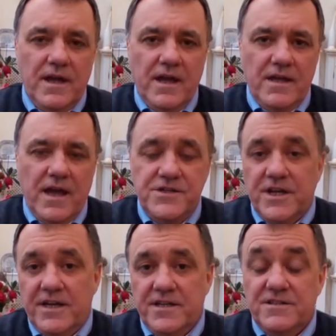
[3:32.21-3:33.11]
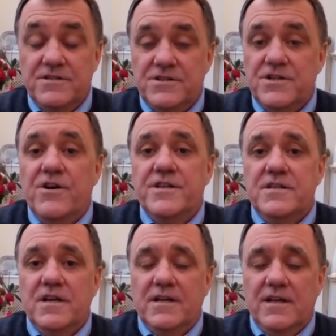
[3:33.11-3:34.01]
educating
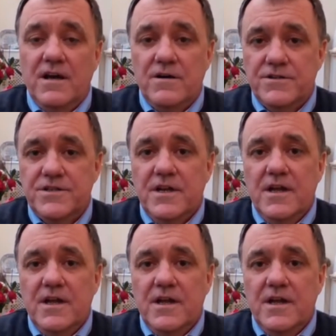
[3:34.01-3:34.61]
society at large.